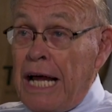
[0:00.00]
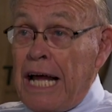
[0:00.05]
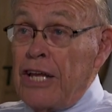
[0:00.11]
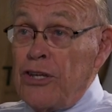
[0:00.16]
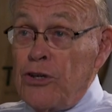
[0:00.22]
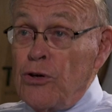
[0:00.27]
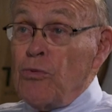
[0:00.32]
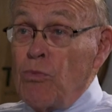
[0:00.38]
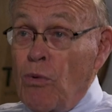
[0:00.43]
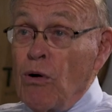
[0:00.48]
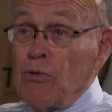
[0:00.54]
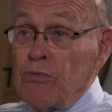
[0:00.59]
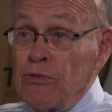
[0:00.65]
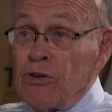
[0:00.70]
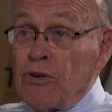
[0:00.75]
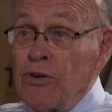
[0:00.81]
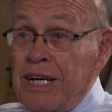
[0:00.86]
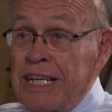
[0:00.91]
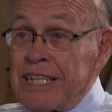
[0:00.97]
and you won't
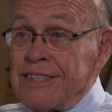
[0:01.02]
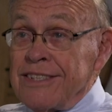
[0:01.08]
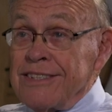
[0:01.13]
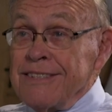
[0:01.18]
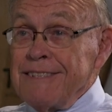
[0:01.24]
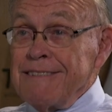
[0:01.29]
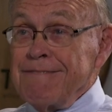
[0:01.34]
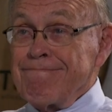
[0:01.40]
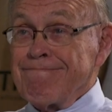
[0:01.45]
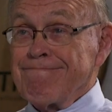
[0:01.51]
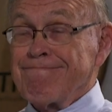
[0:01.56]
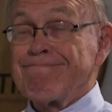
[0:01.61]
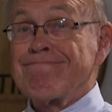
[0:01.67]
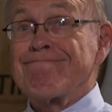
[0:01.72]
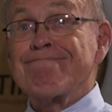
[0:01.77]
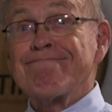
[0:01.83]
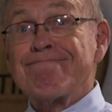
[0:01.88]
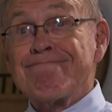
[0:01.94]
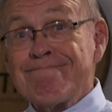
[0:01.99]
do it?
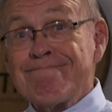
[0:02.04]
Mm-hmm.